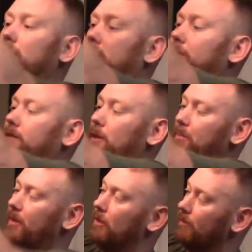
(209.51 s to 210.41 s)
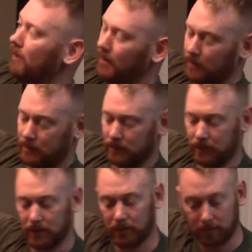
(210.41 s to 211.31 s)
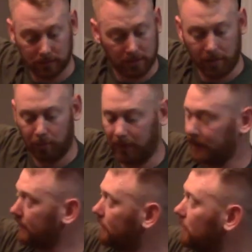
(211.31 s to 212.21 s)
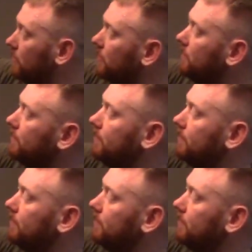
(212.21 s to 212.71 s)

flip it over, and replace the screws.